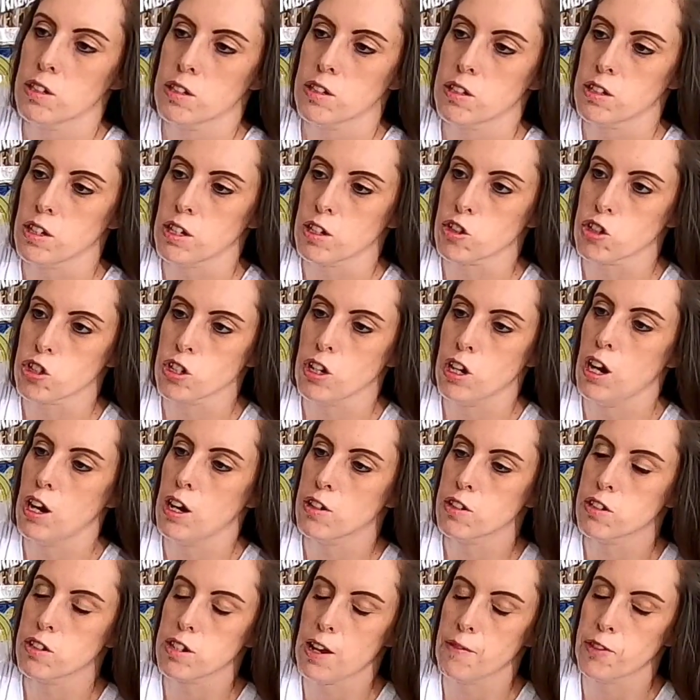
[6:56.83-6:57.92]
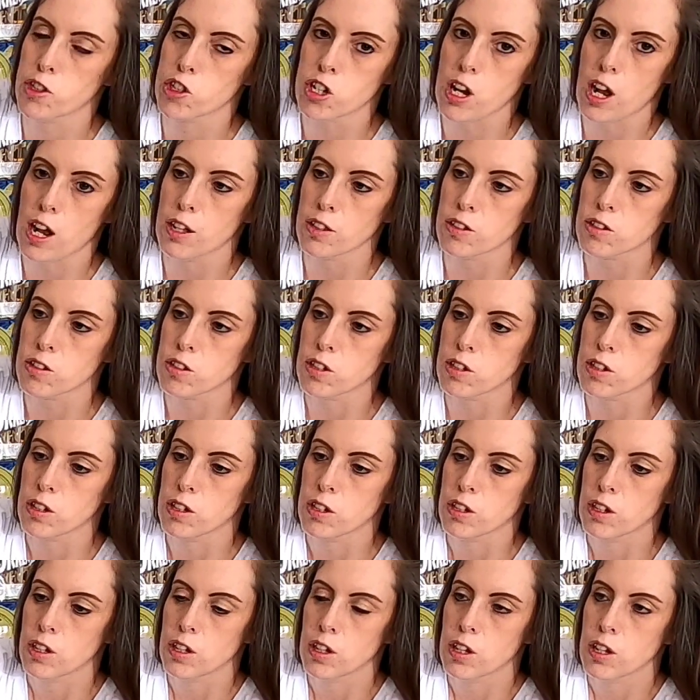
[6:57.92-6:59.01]
7 shots.
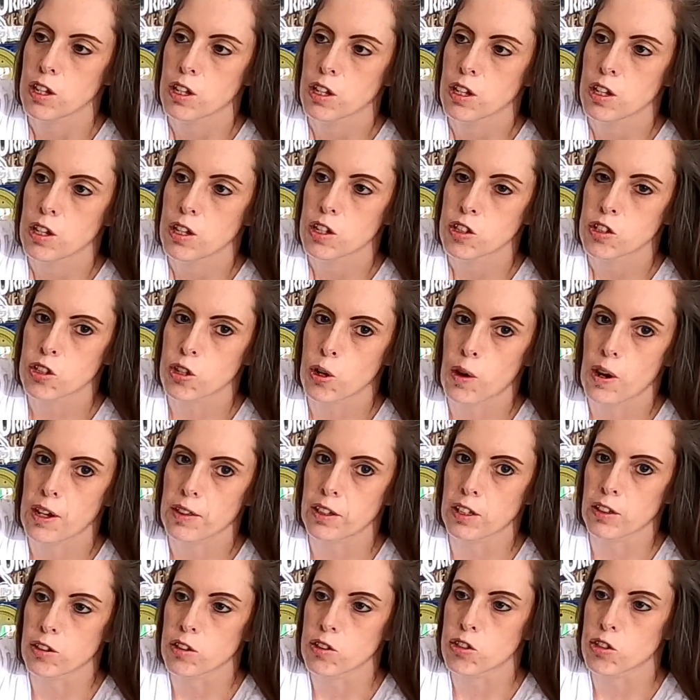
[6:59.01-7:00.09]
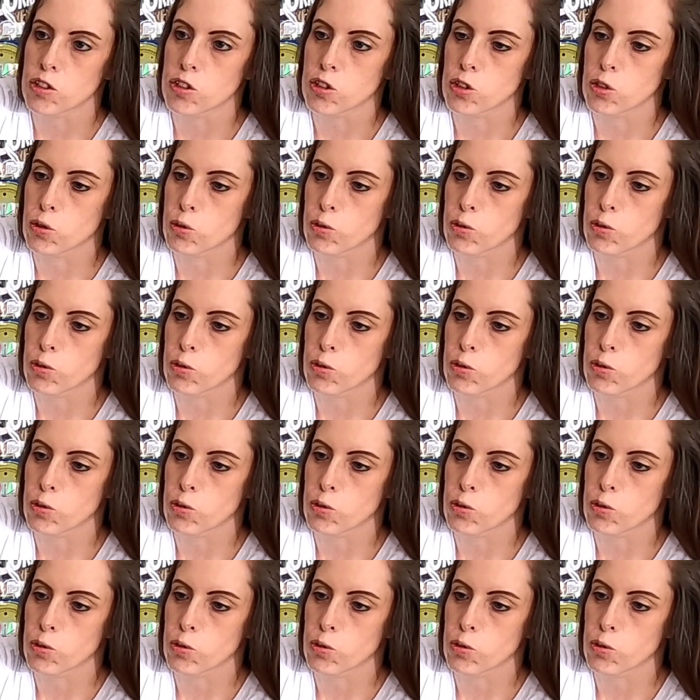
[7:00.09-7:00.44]
So I think this is a